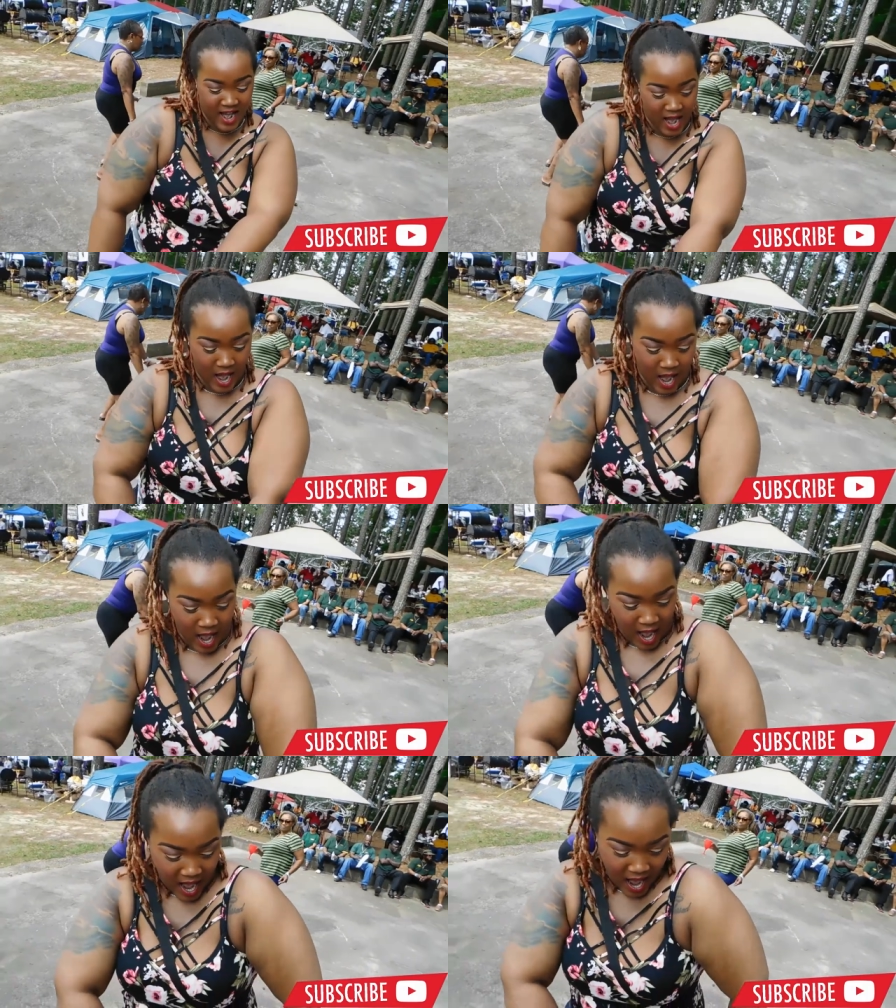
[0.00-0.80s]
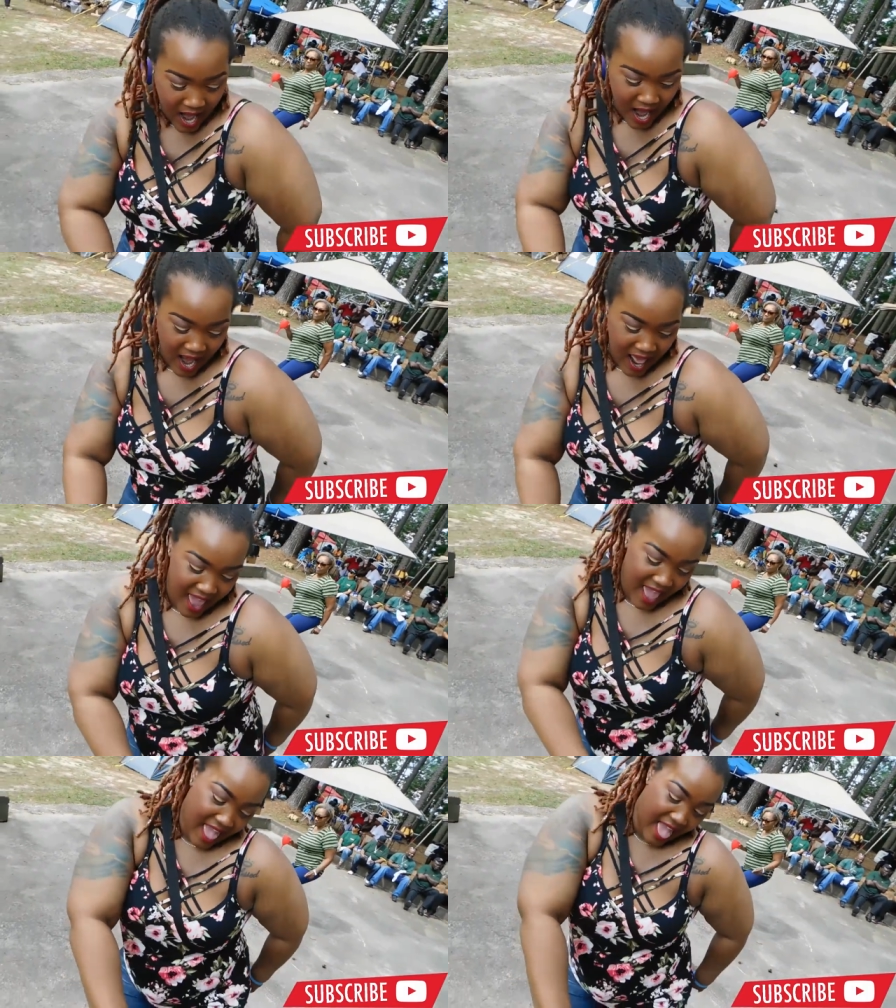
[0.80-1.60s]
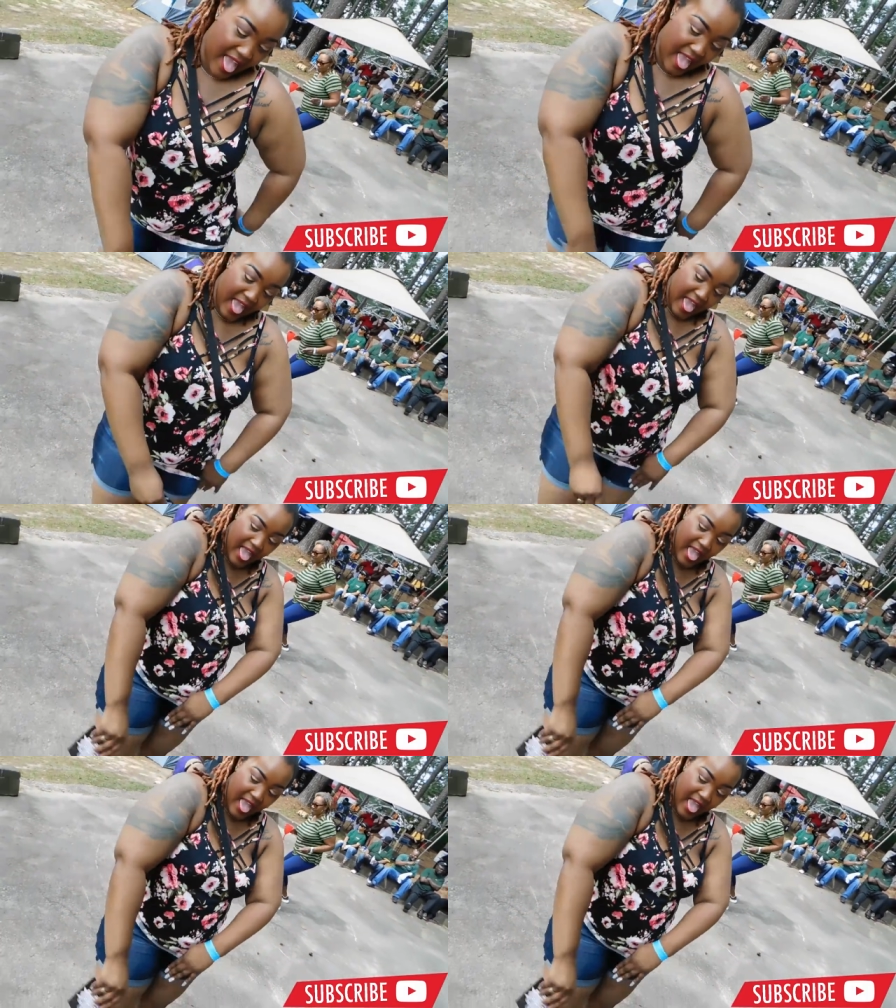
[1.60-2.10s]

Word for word: I can't let no one in front of me.